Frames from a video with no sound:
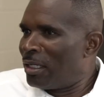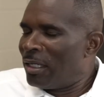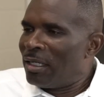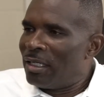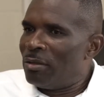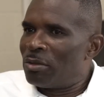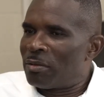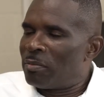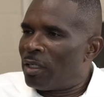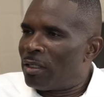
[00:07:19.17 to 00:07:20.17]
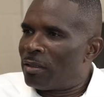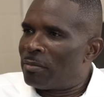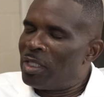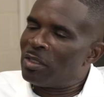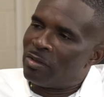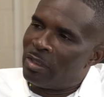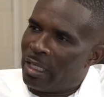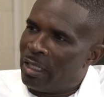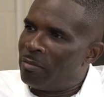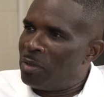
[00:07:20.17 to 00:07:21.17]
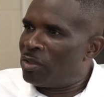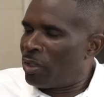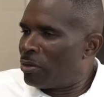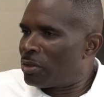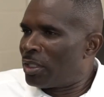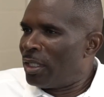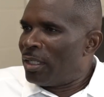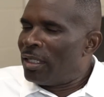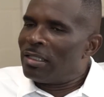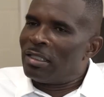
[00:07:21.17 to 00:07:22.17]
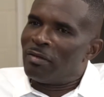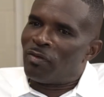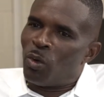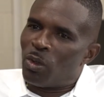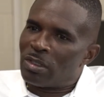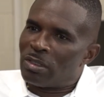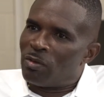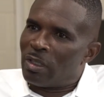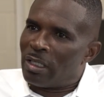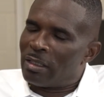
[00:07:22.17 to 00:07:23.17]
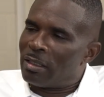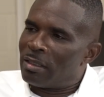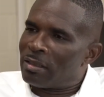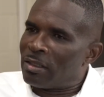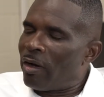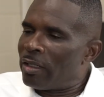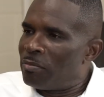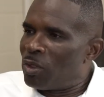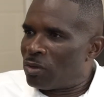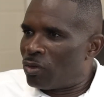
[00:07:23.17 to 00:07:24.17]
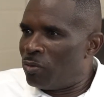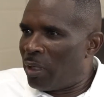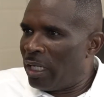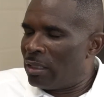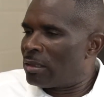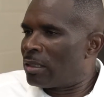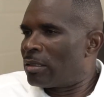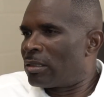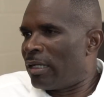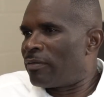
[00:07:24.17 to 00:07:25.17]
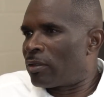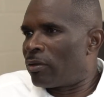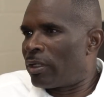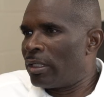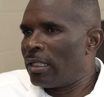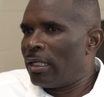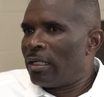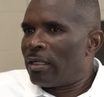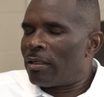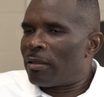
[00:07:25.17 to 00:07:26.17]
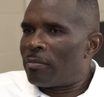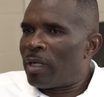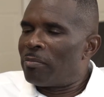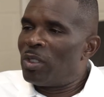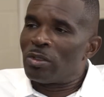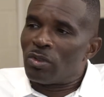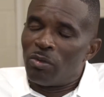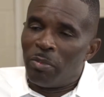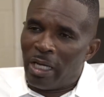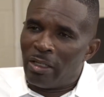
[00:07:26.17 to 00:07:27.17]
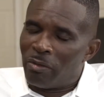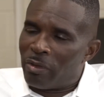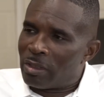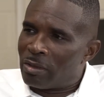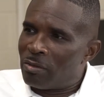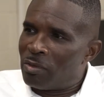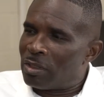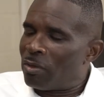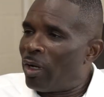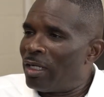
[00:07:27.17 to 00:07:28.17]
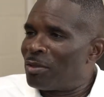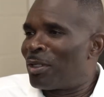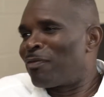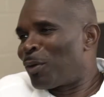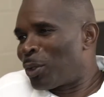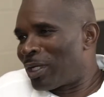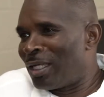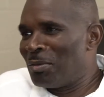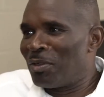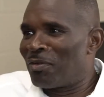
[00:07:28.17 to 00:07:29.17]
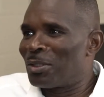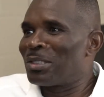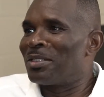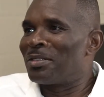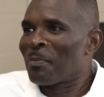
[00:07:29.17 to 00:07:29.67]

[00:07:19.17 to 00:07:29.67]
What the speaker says: Wow. And he was a minister in the AME church. Okay. And then, of course, when I started middle school band in 6th and 7th grade, my middle school band director was a graduate of Florida A&M University.